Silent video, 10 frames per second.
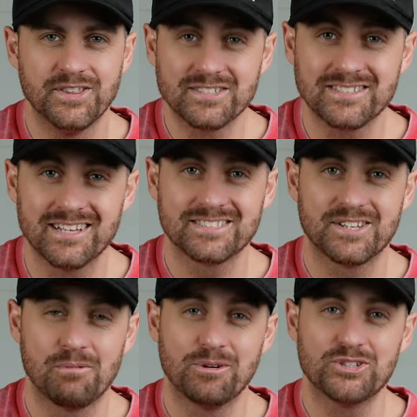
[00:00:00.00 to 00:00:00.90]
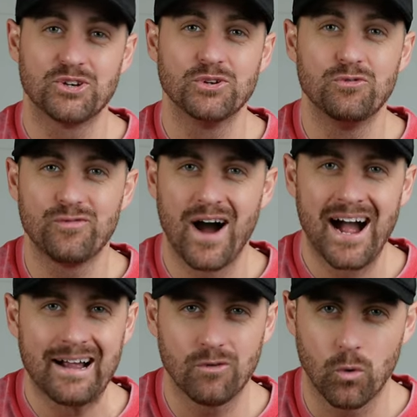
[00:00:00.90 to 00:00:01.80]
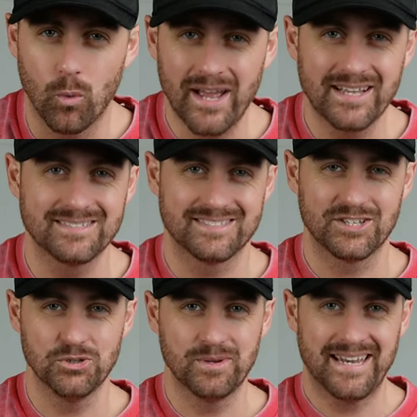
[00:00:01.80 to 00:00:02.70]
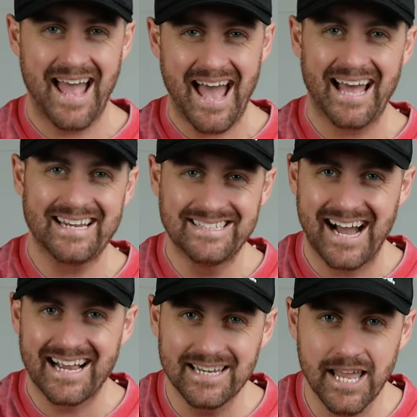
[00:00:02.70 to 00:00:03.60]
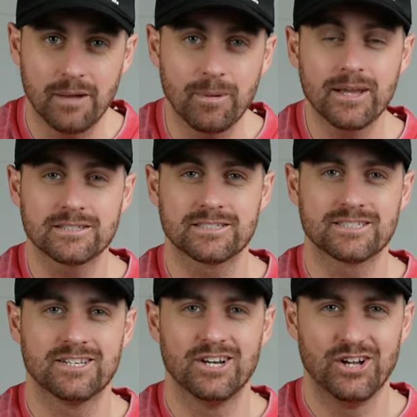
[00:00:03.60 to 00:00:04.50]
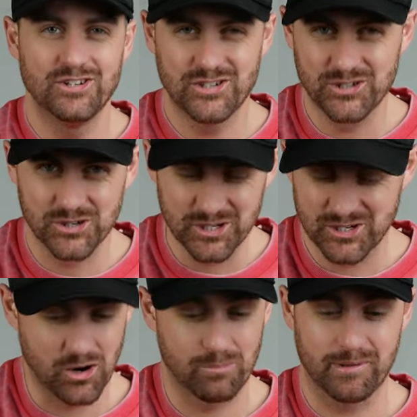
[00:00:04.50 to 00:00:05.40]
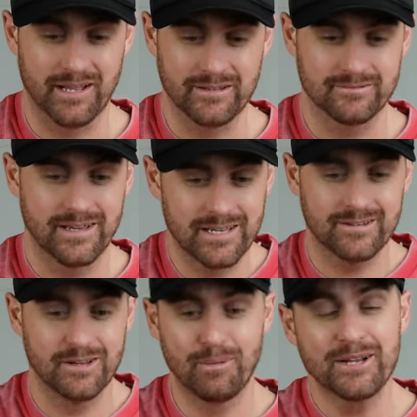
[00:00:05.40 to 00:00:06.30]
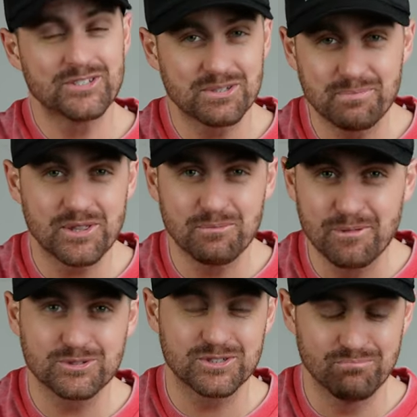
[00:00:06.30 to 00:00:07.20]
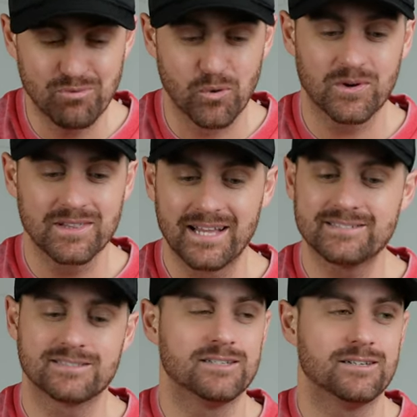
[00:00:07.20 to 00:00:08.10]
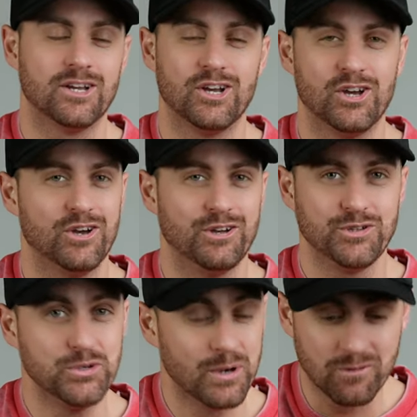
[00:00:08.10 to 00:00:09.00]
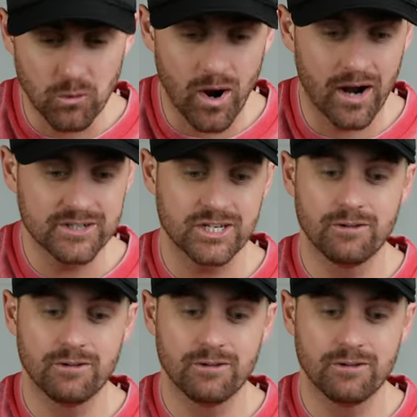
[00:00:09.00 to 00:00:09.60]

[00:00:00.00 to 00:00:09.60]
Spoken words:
In this lesson, I'm going to show you 5 ways that you can add dynamics to your guitar playing. And it might just be the most important lesson you ever watch.